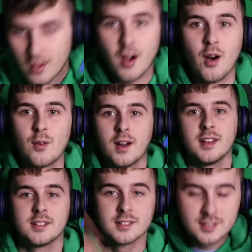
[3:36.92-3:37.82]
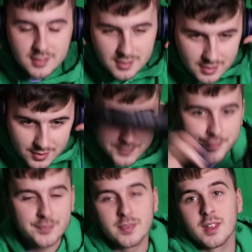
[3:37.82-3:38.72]
All right.
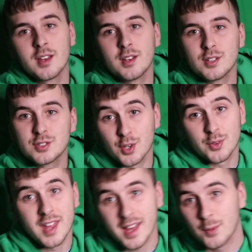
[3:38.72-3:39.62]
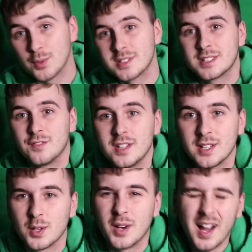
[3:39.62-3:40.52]
So that was the
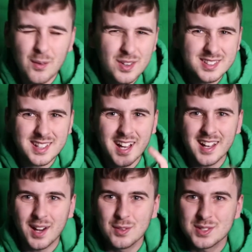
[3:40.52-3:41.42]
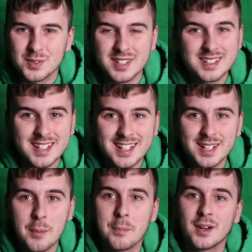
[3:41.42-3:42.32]
video. I wasn't. I wasn't really digging
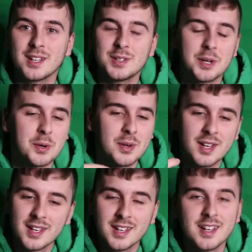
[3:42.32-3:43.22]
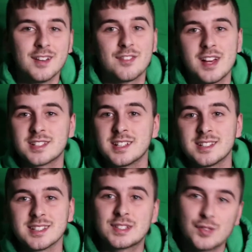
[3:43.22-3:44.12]
it, but you know. Flashgitz
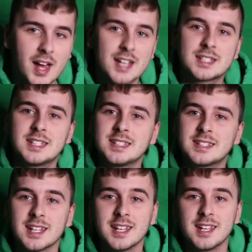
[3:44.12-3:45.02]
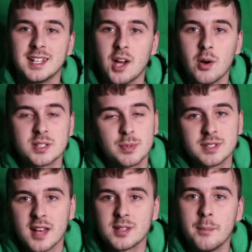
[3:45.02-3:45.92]
is Flashgitz, and he always puts
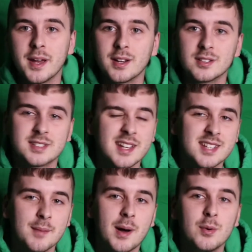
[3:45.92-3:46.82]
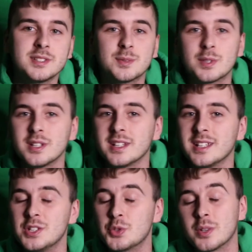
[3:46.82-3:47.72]
out some bangers. That time I wasn't really
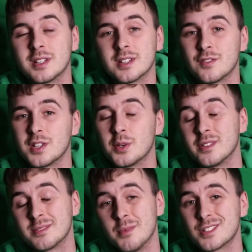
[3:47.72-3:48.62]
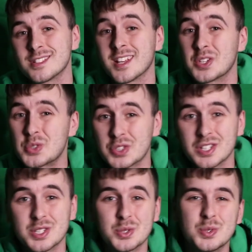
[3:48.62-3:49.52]
enjoying the video as much as I
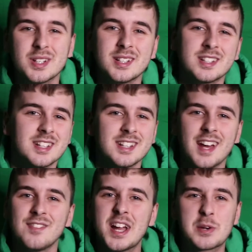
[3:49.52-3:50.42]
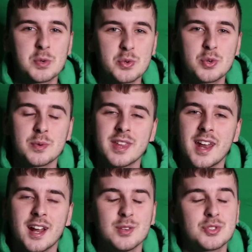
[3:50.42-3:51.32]
usually do. It, it didn't have that crude humor that
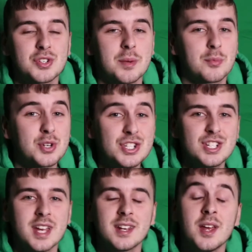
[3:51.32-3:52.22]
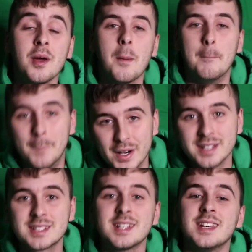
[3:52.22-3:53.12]
I usually appreciate,
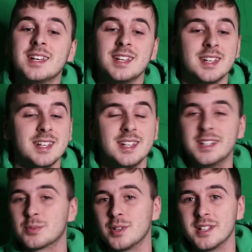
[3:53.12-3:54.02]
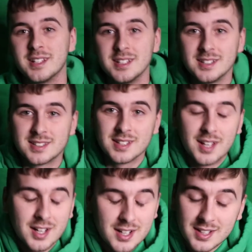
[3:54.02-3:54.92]
but it is what it is.
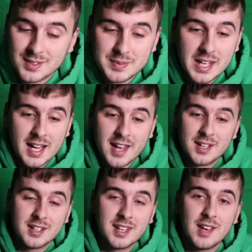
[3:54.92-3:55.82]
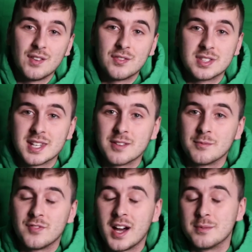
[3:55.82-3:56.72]
Uh, it kind of gave off the
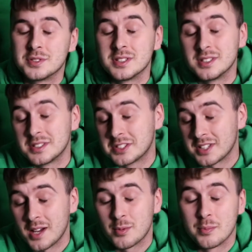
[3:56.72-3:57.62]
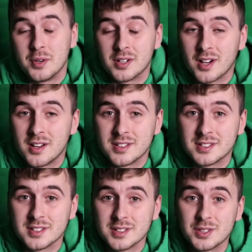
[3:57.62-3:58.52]
same vibes as Cyberpunk, honestly.